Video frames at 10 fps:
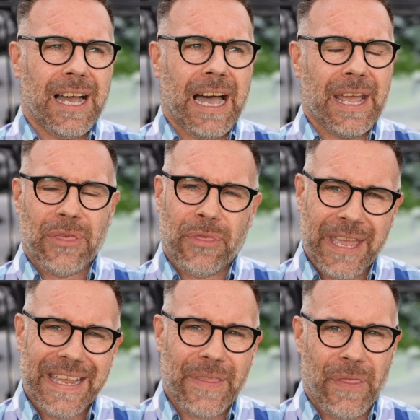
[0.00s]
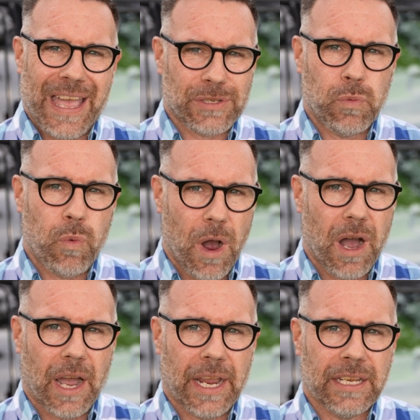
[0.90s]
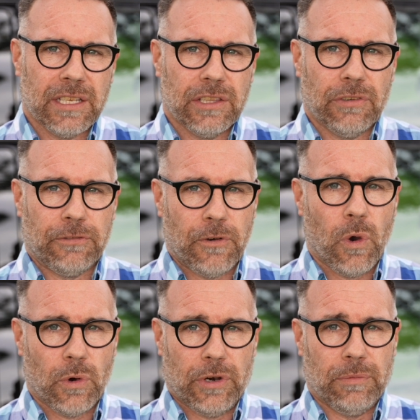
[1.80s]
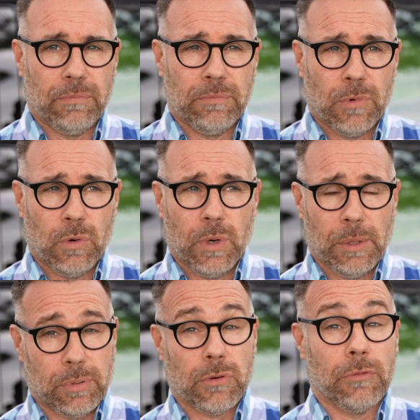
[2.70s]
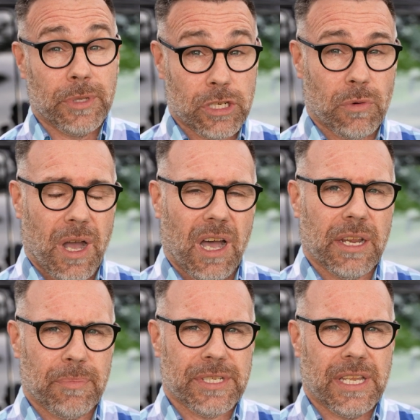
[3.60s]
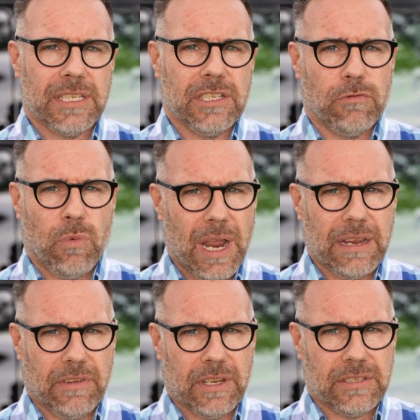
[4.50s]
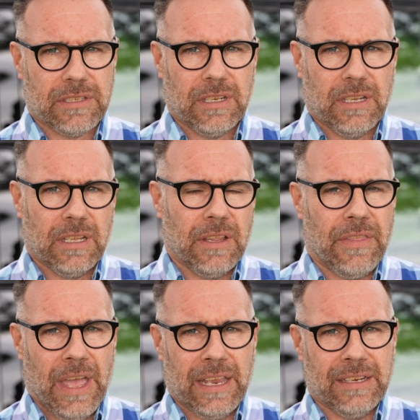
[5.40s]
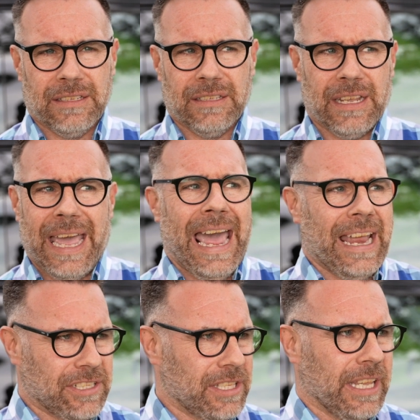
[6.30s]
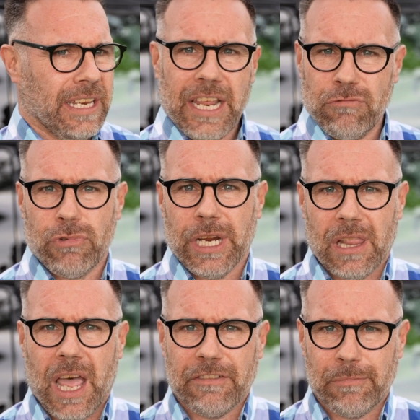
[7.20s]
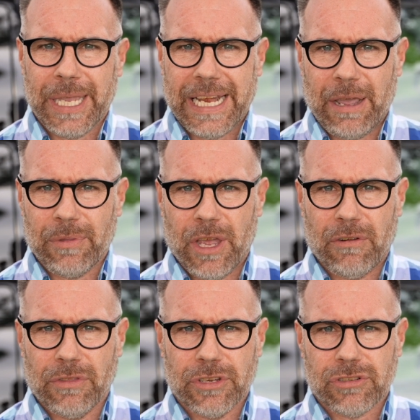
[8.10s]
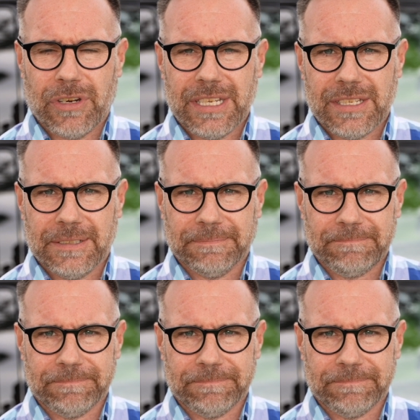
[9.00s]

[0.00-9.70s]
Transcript: I think that's why the forum will probably show a higher percentage of wavers than actually in real life being out there on the streets.